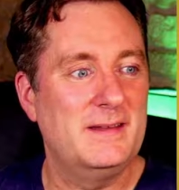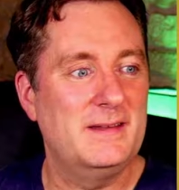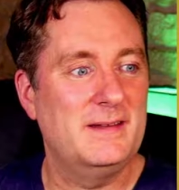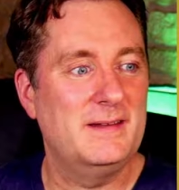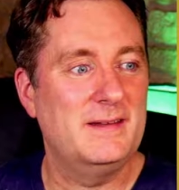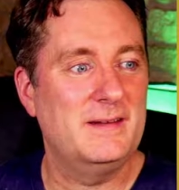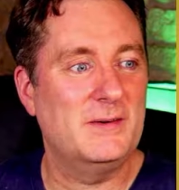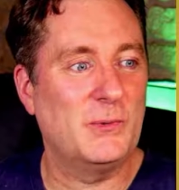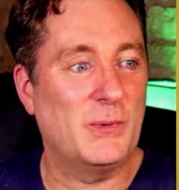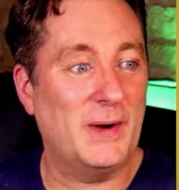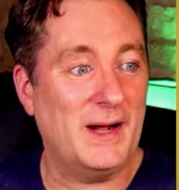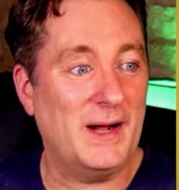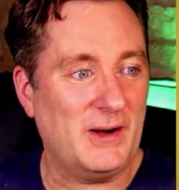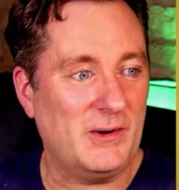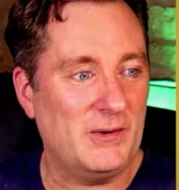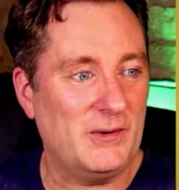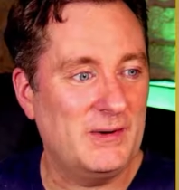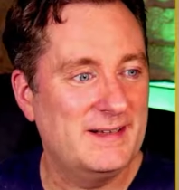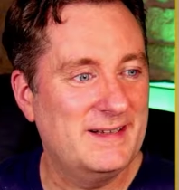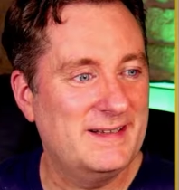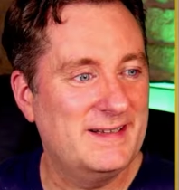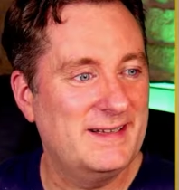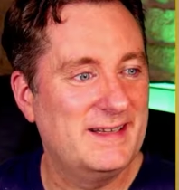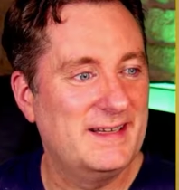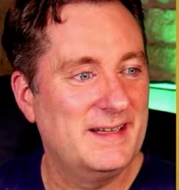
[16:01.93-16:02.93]
Wow.
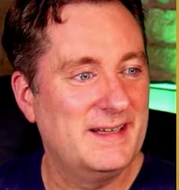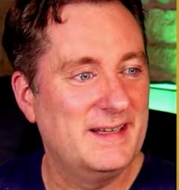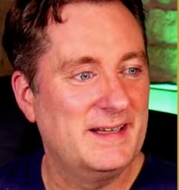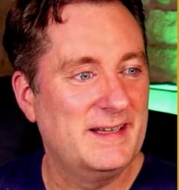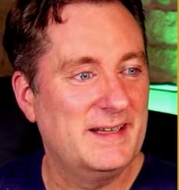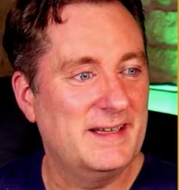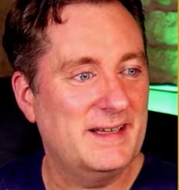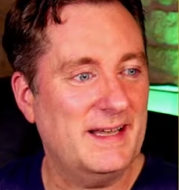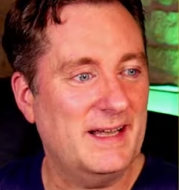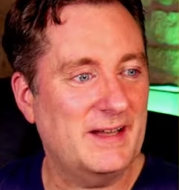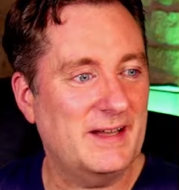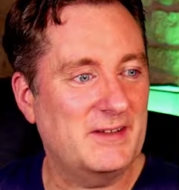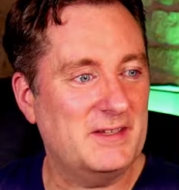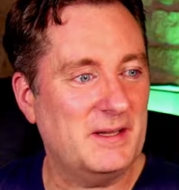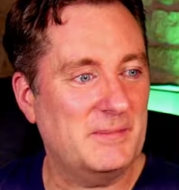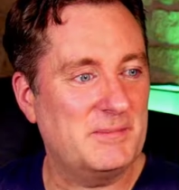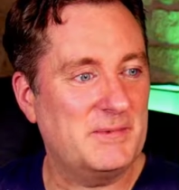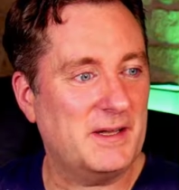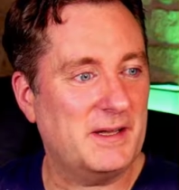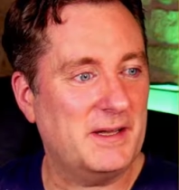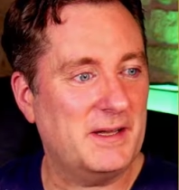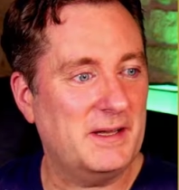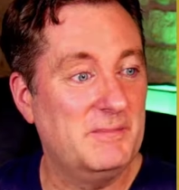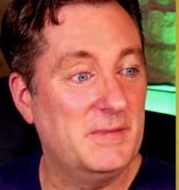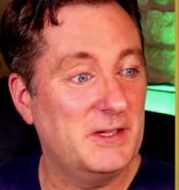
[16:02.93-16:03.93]
Except
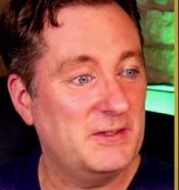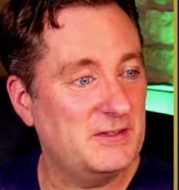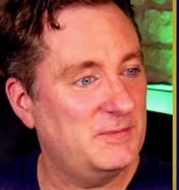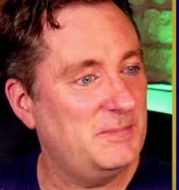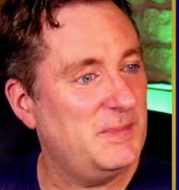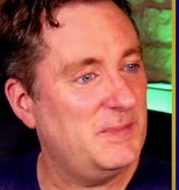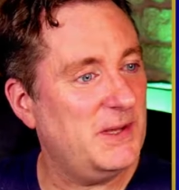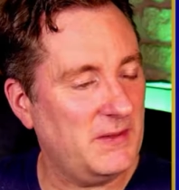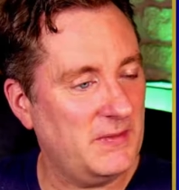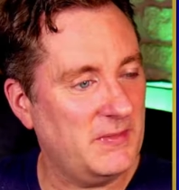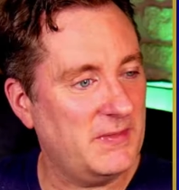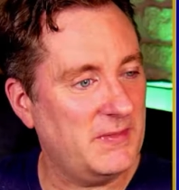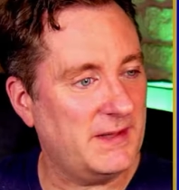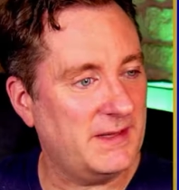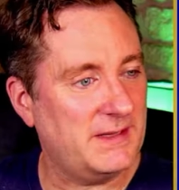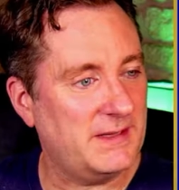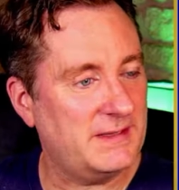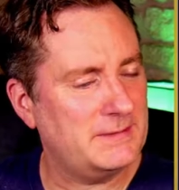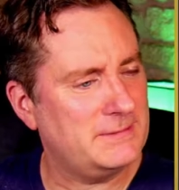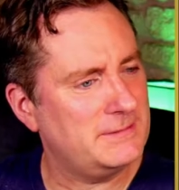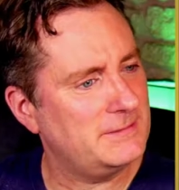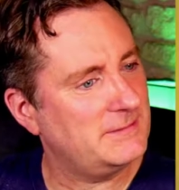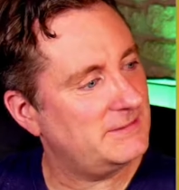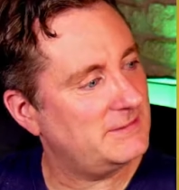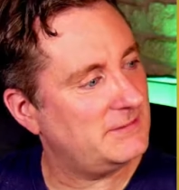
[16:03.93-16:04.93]
I misspelled that.
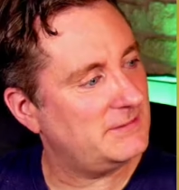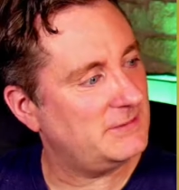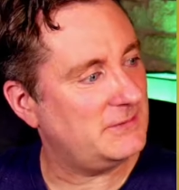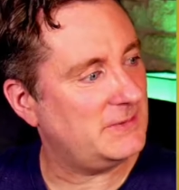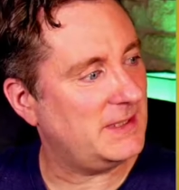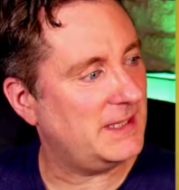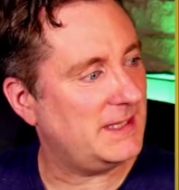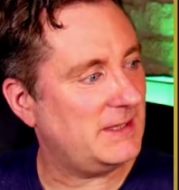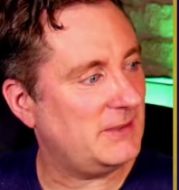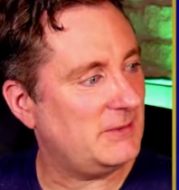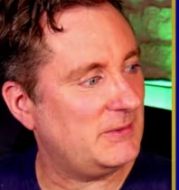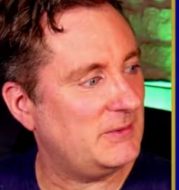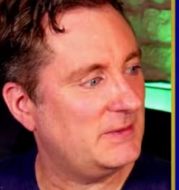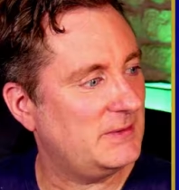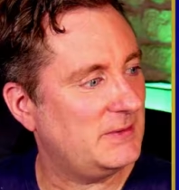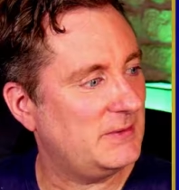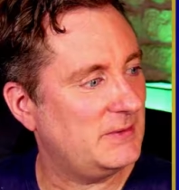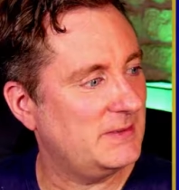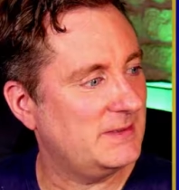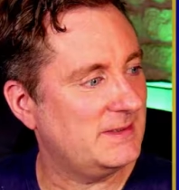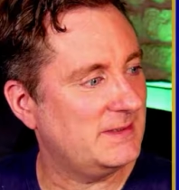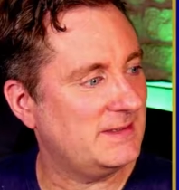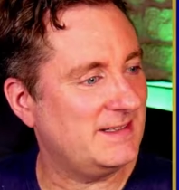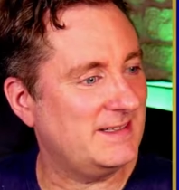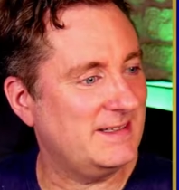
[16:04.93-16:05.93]
Wow.
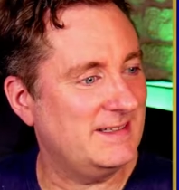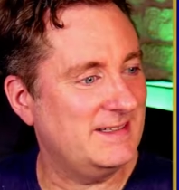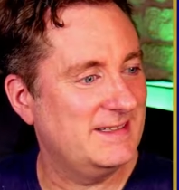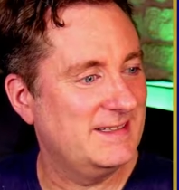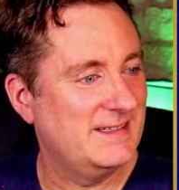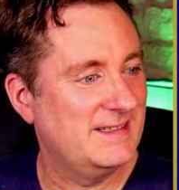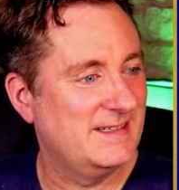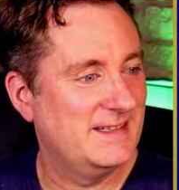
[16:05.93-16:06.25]
Hold on.